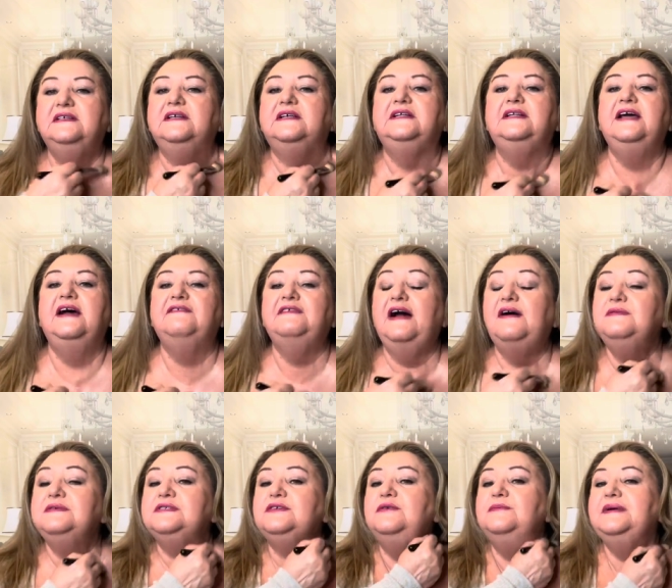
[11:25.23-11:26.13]
Now, if I
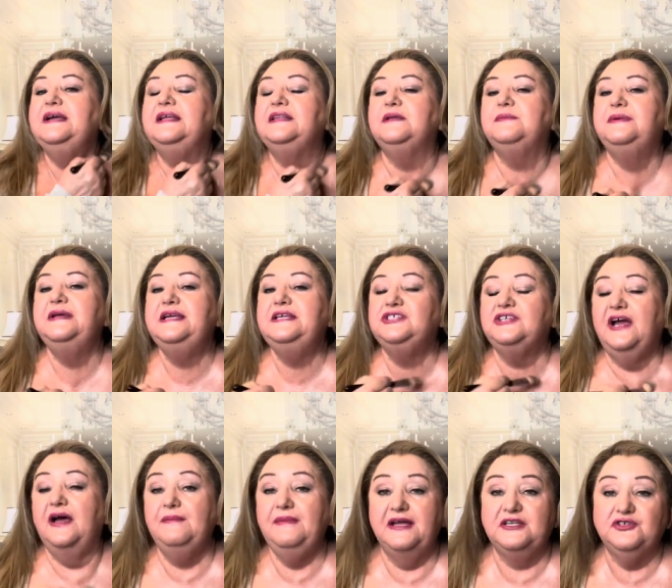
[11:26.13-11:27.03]
was going to be at the beach,
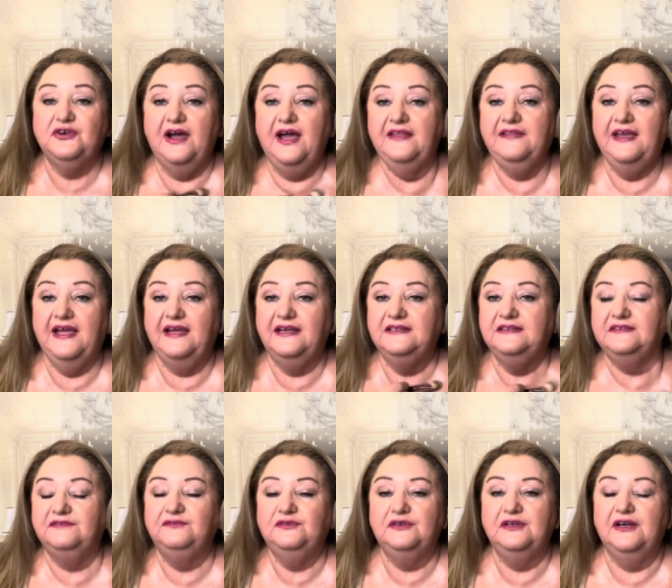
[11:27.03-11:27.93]
I might try that
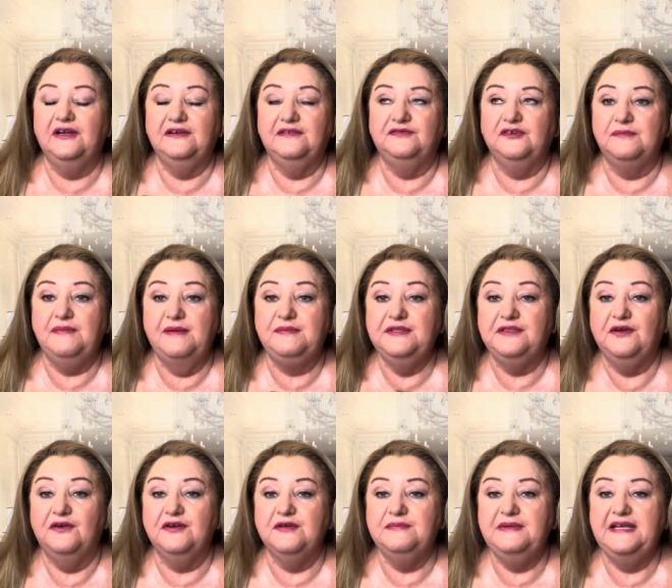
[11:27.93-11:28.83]
for maybe
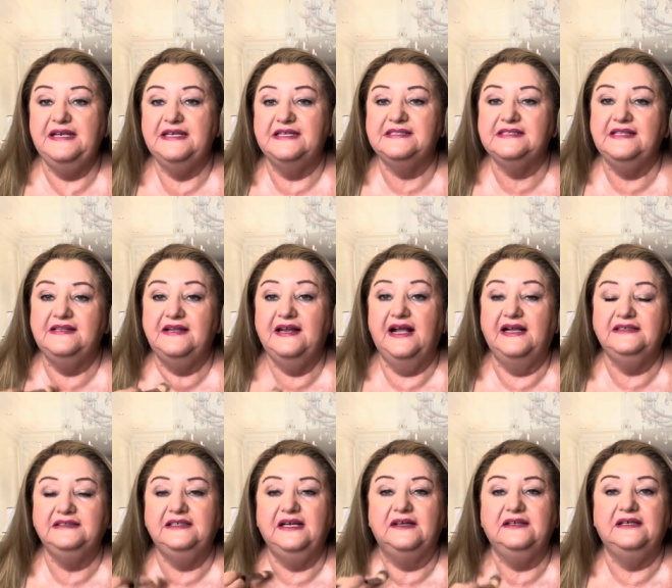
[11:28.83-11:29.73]
30 minutes and then
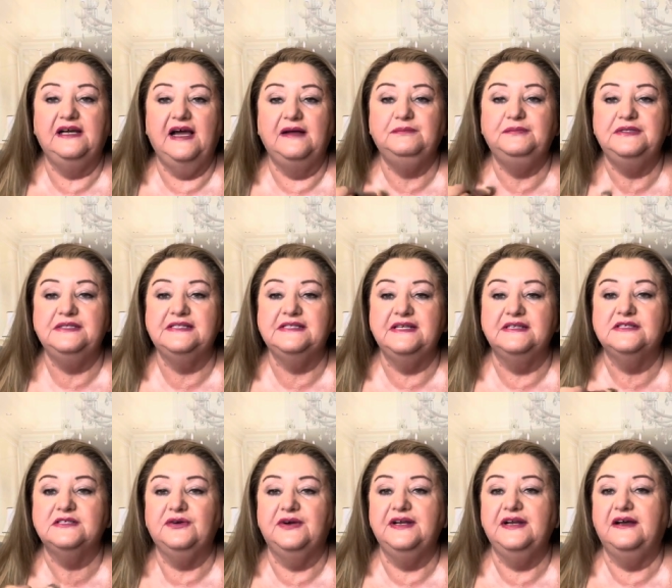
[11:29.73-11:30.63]
I'd put
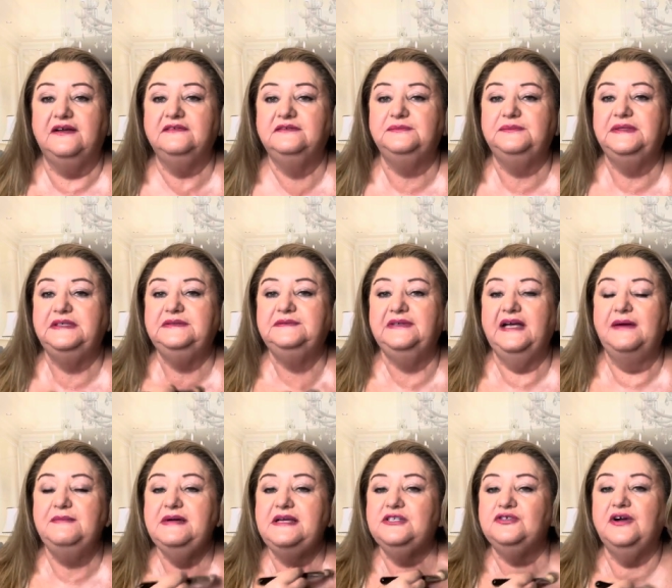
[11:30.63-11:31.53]
sunscreen on, but I
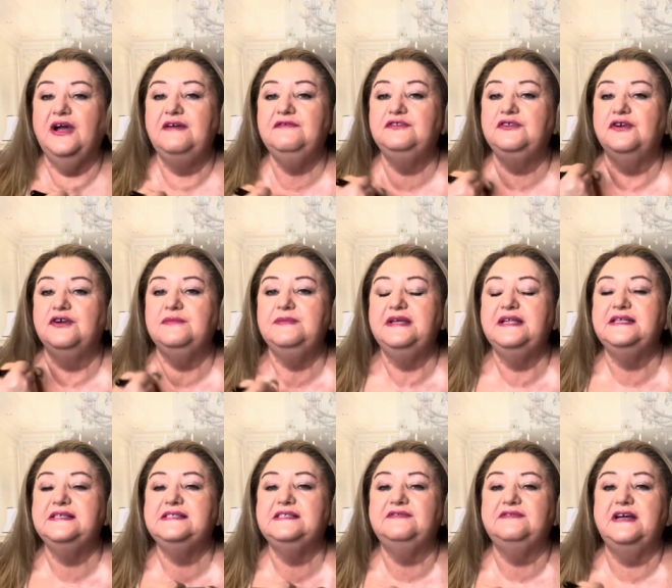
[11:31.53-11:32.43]
might try it for 30
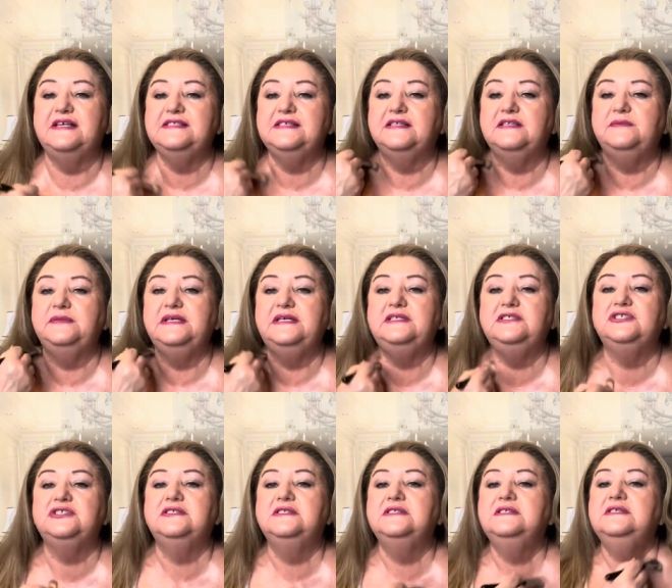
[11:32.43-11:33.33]
minutes if I was at the
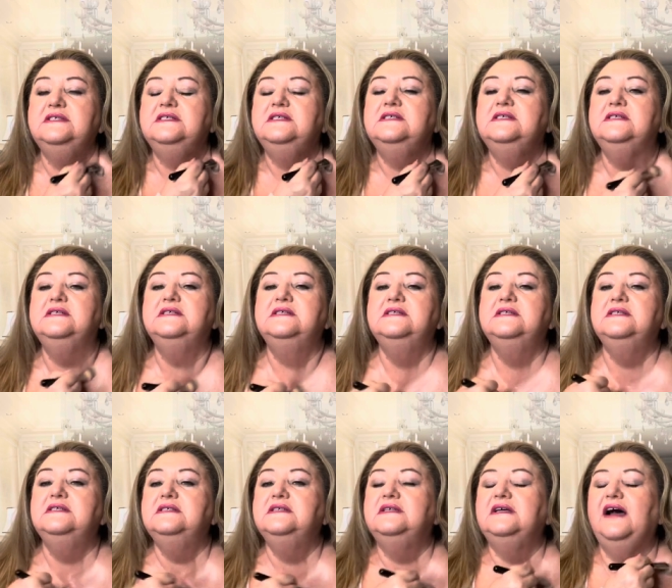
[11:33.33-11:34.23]
beach.
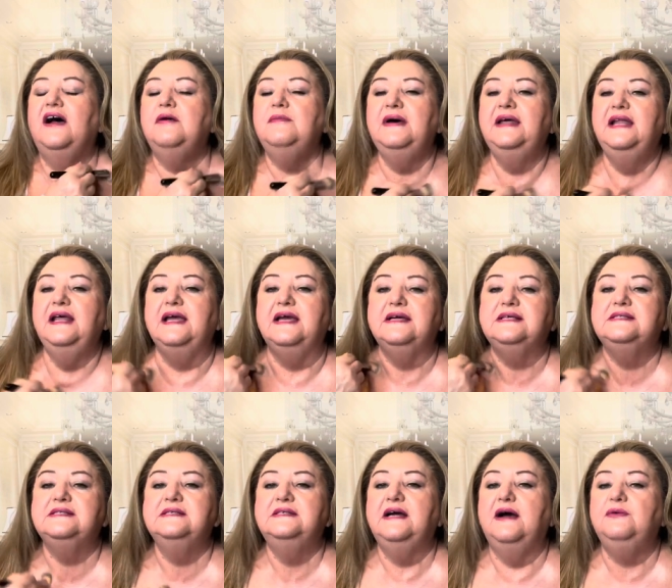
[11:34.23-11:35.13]
On my
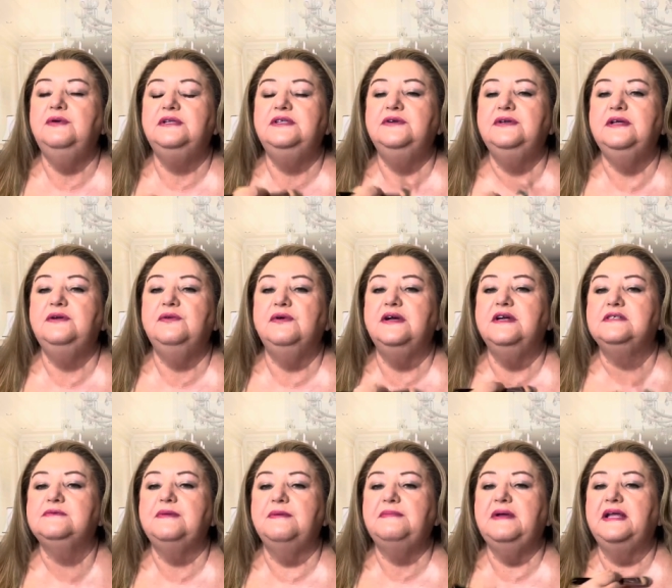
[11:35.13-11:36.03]
legs. I wouldn't do it anywhere else
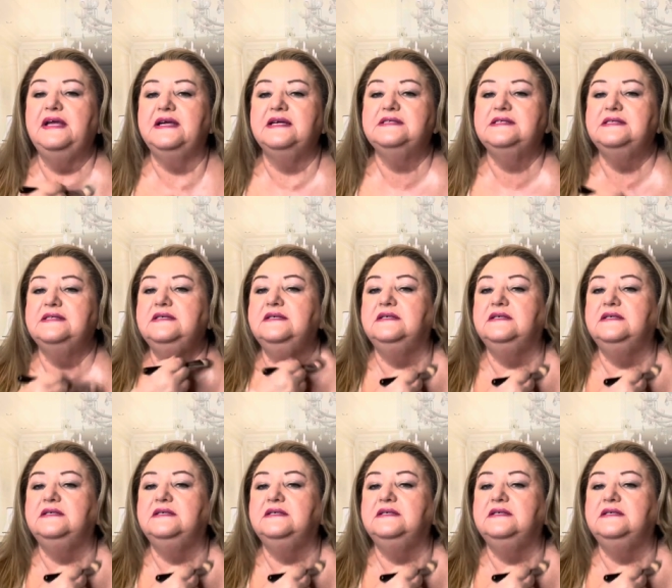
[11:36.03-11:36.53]
but my legs.